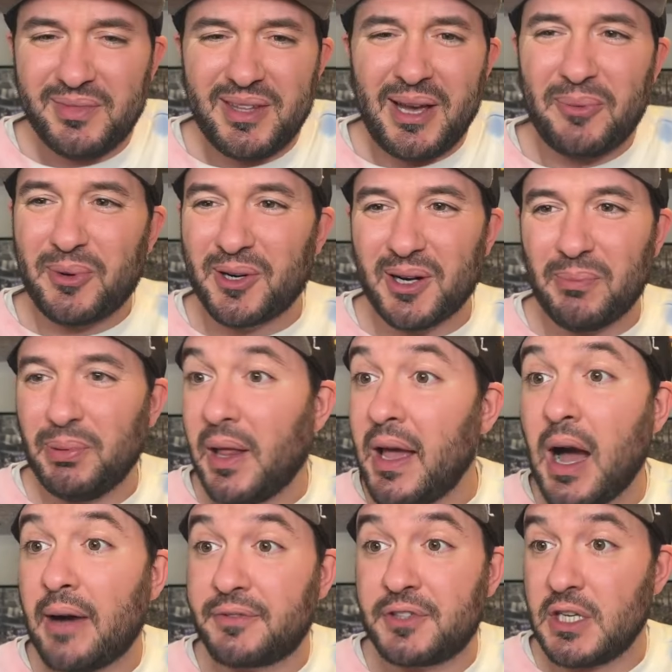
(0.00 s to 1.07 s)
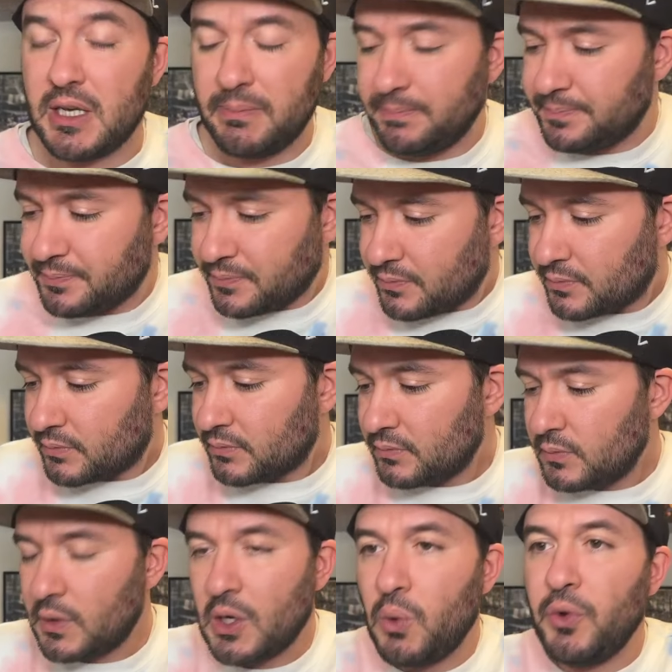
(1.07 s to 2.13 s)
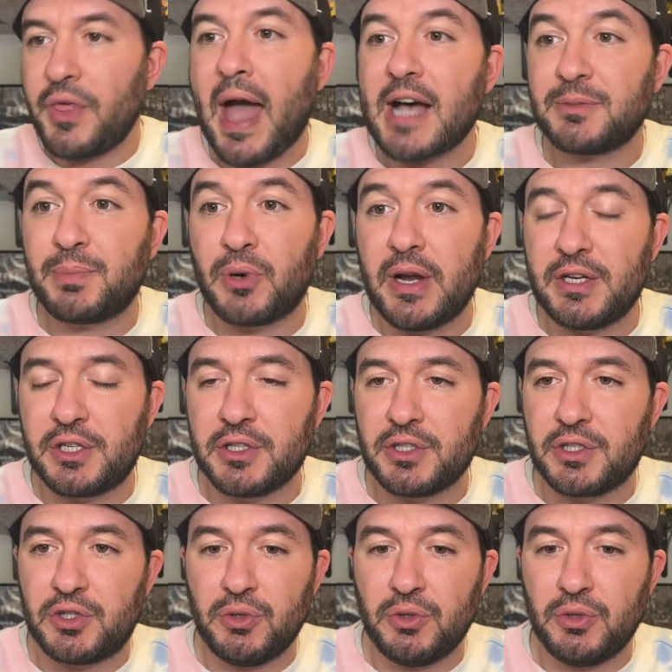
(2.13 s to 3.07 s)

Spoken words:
They were a playoff team with aspirations